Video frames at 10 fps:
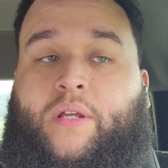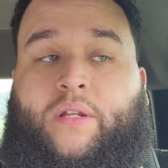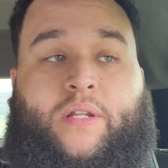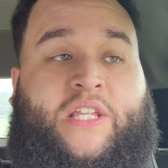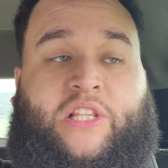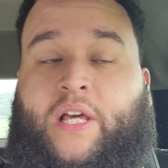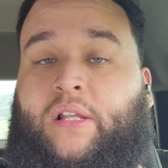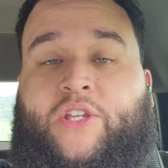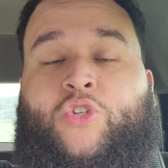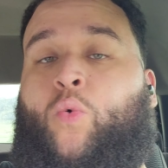as little
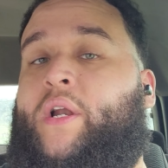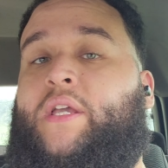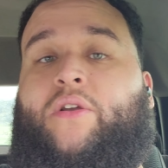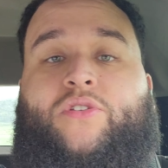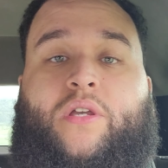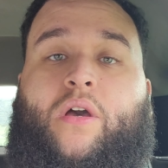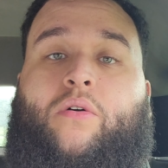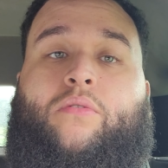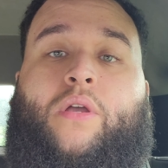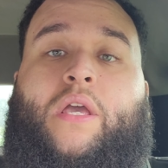as 20 years
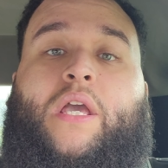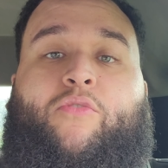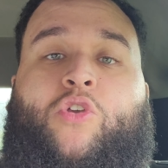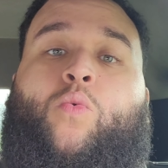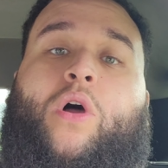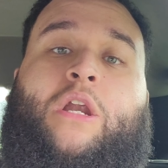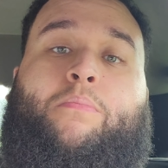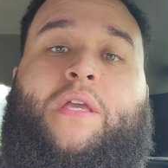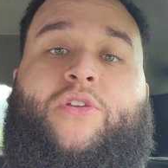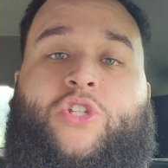ago, if you wanted to
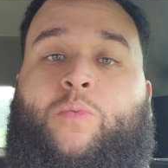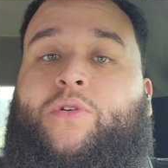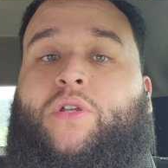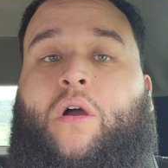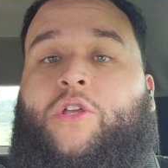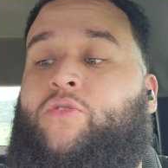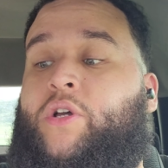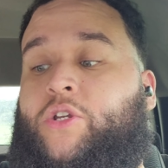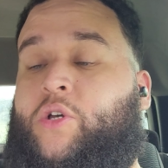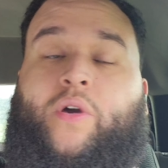be a superstar, you
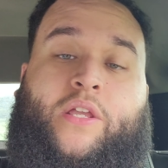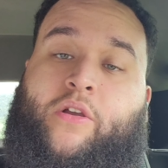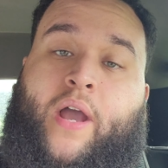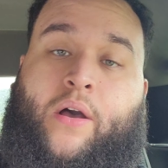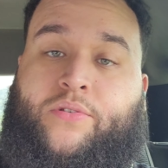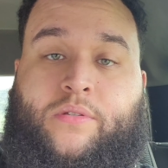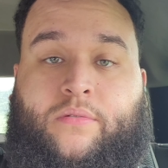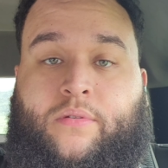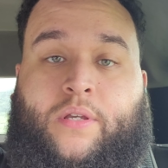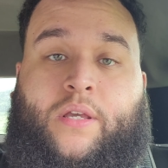couldn't do it in your house.
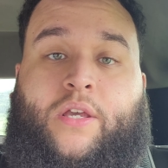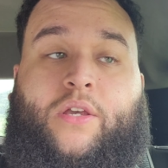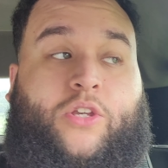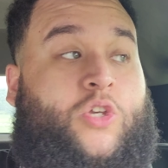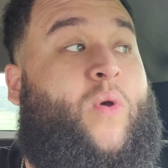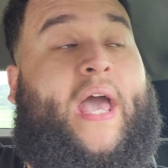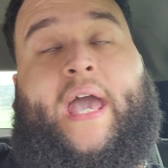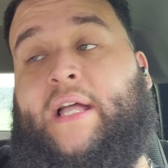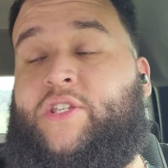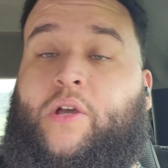You
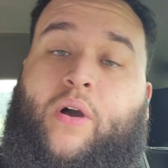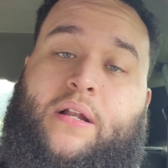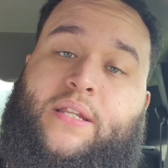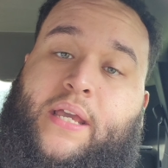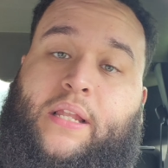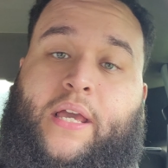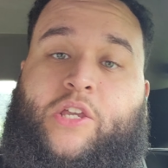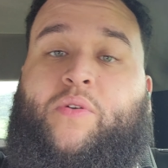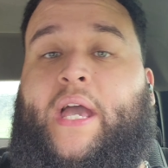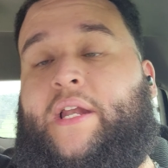had to go out to LA.
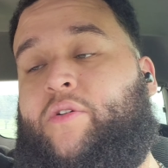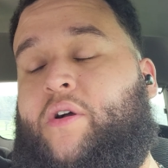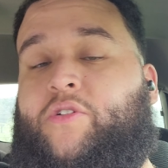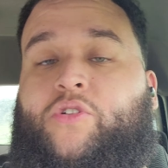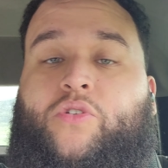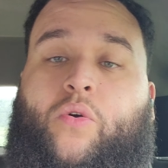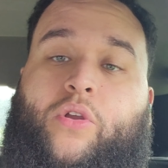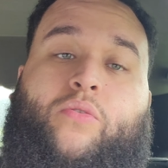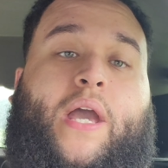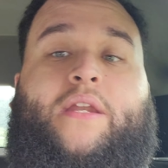You had to go out to New York.
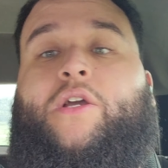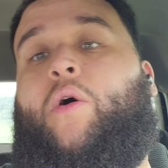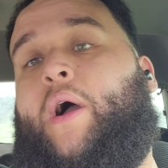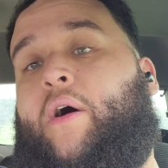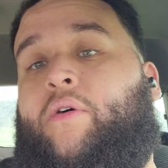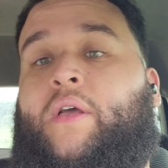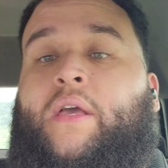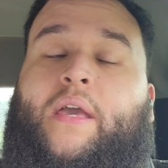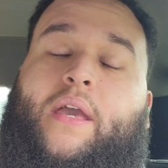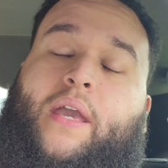You had to go out
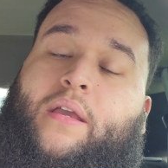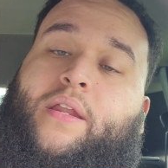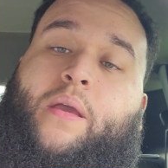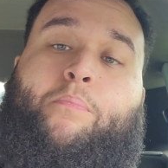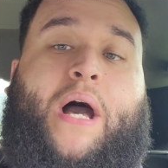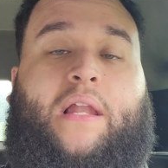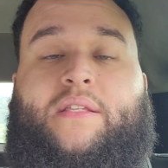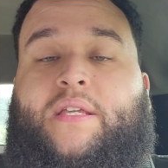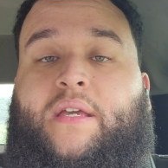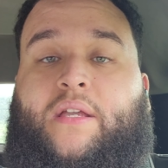and
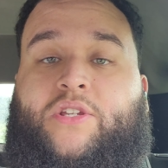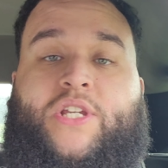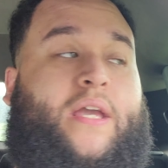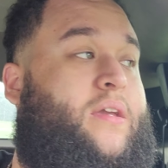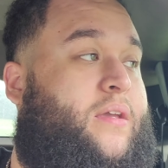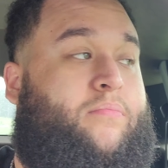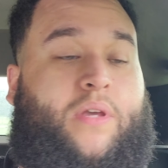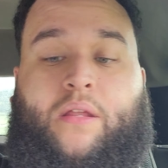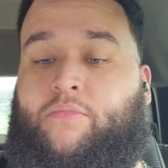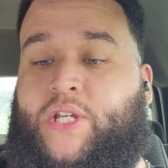politic and shake
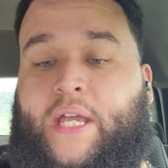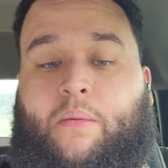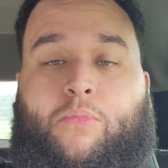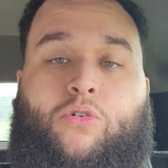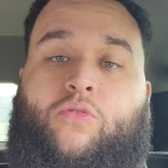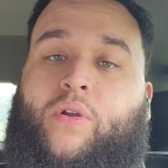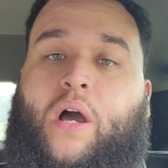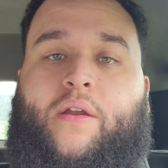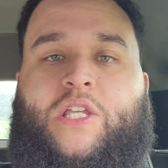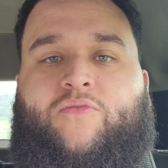and move with
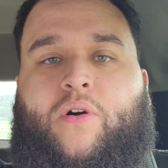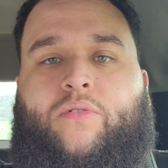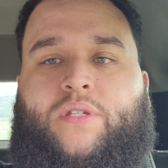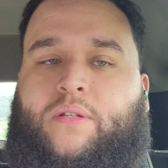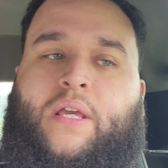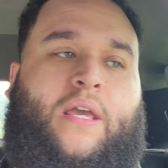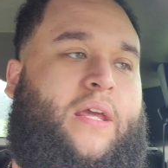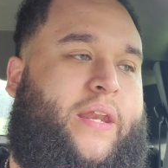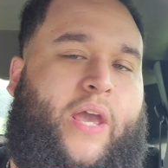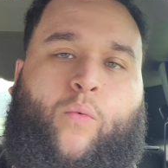all these folks and
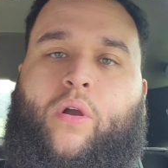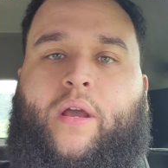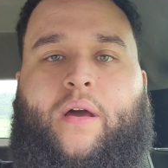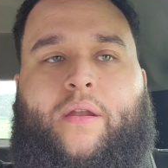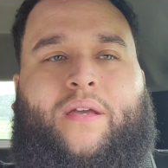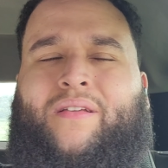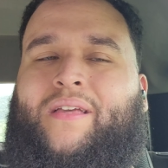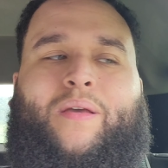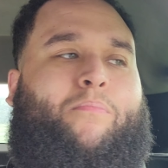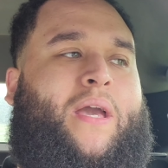network and all that.
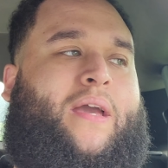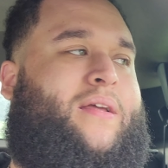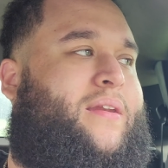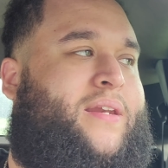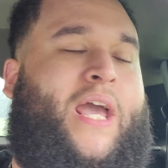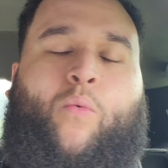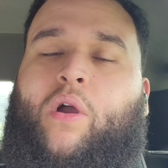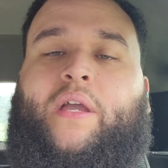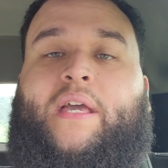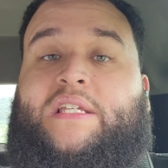Man,
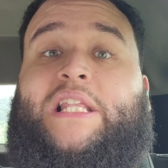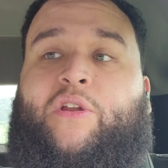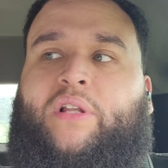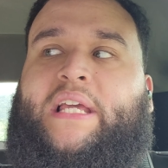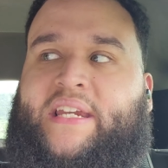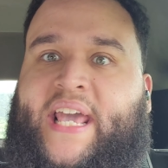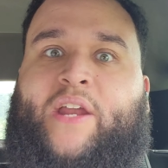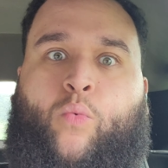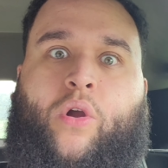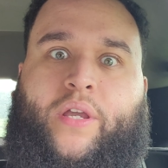networking is literally
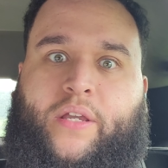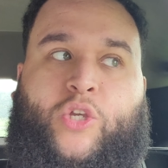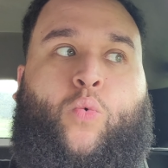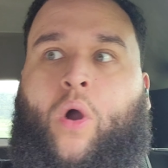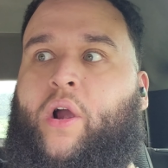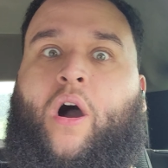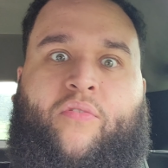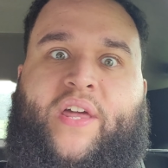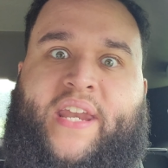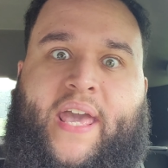networking. You work on
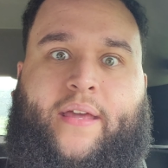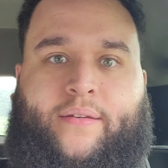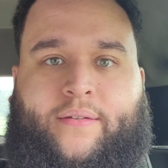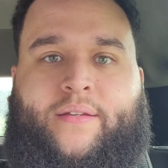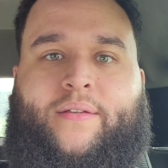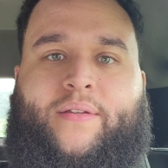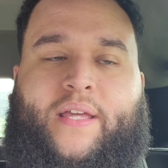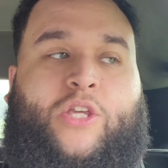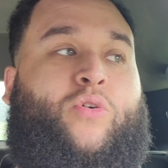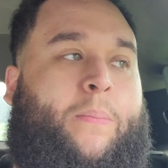the net.
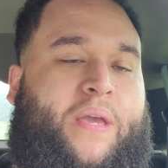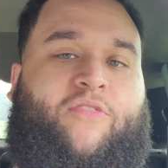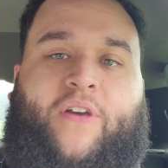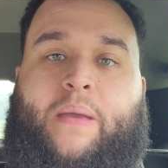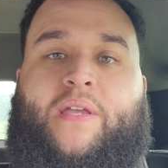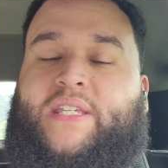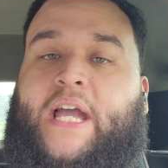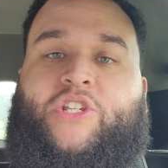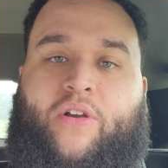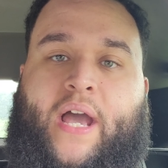You can be famous
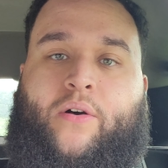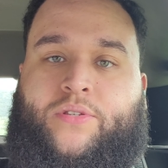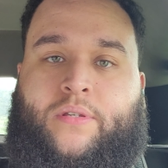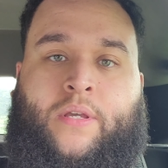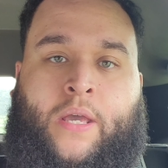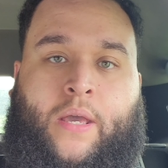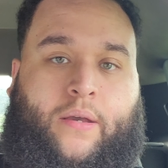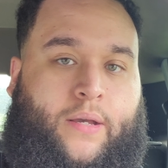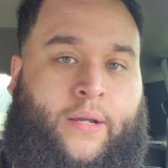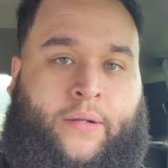at your house.
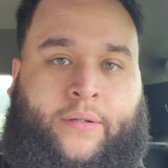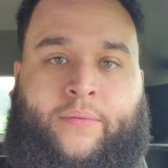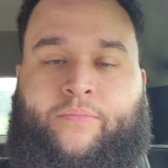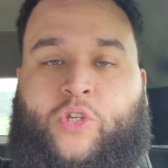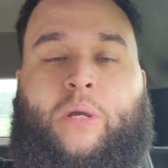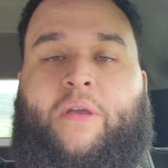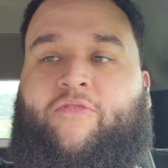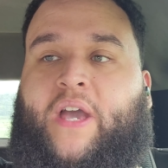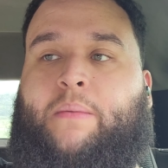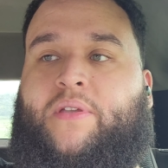You could be
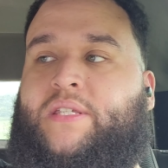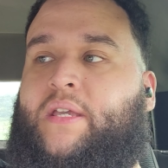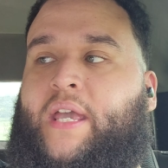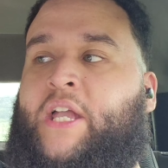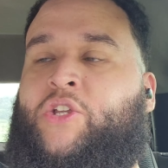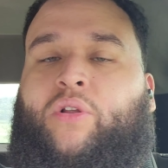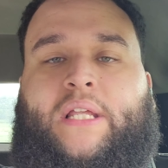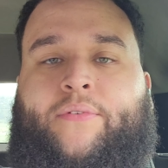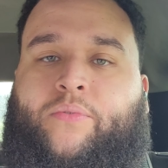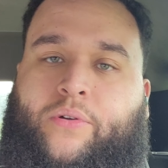famous in your
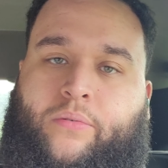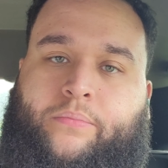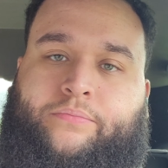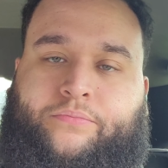living room.